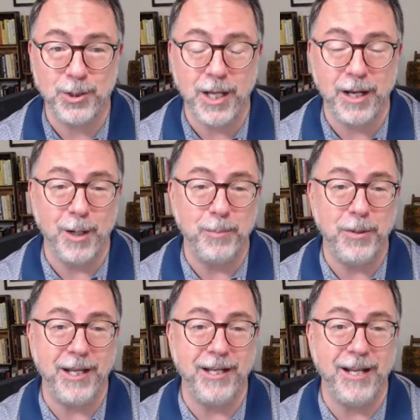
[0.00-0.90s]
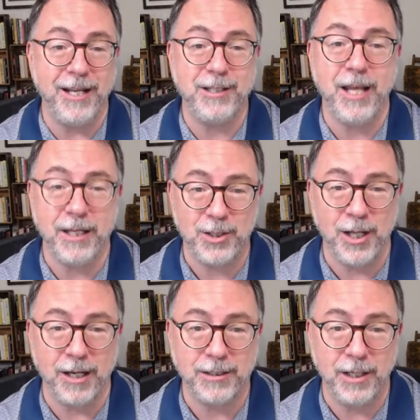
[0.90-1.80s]
setup in a tech
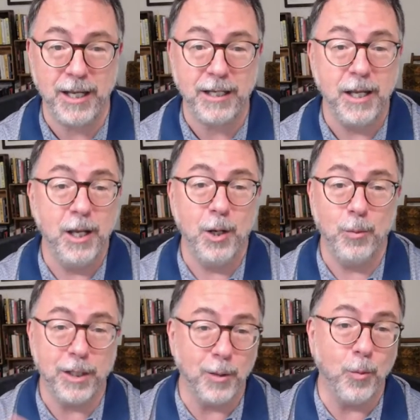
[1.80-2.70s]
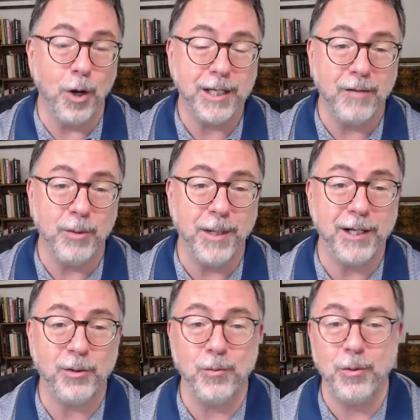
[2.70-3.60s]
stock today. We're going to walk
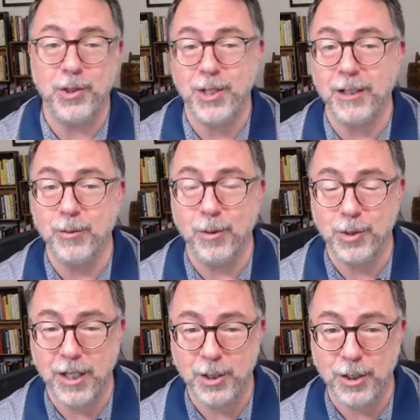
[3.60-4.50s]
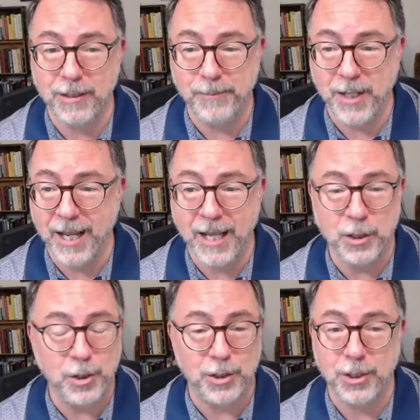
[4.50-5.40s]
everybody through the sector rotation and
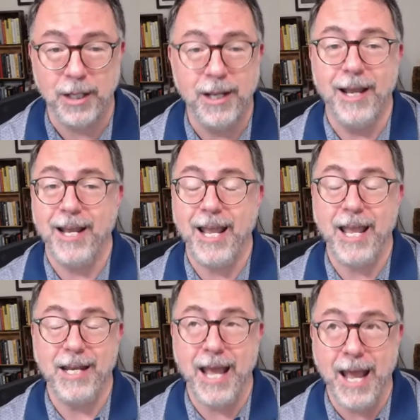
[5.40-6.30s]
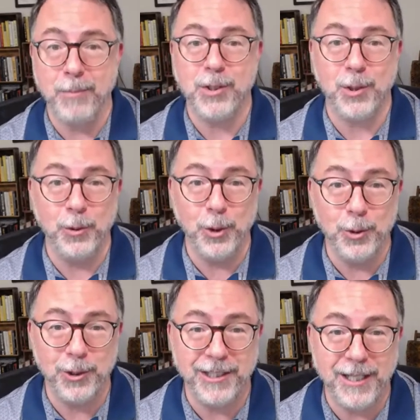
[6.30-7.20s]
just an
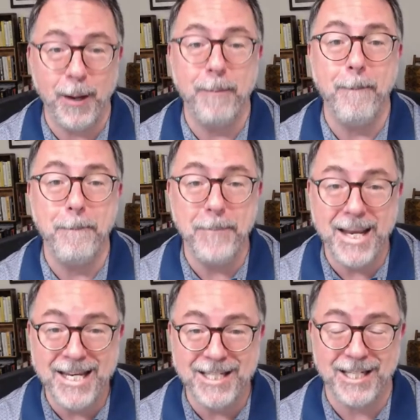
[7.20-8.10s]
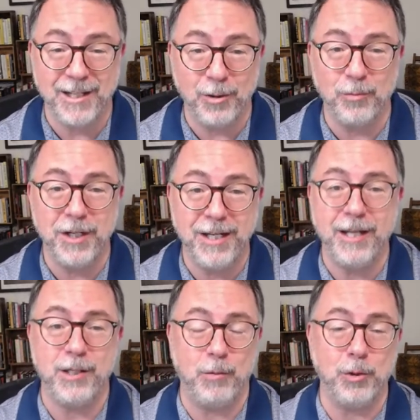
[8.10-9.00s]
absolutely amazing three
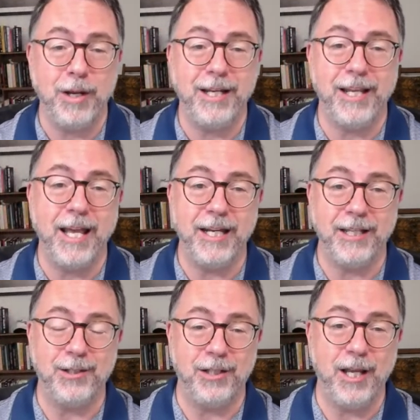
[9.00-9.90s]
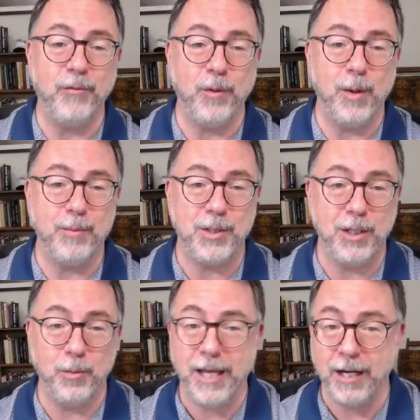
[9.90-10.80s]
days of trading heading into the F O M
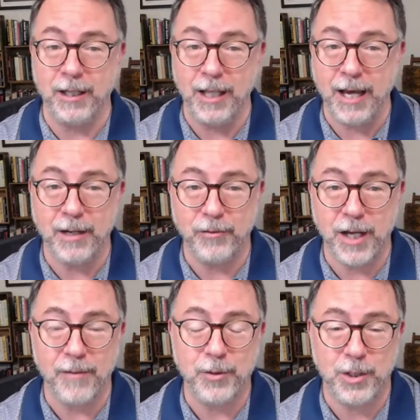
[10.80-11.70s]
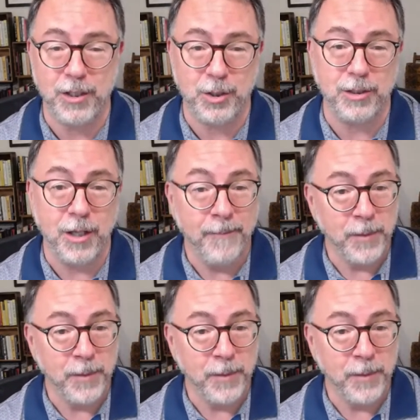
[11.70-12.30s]
C. We had a lot of conversations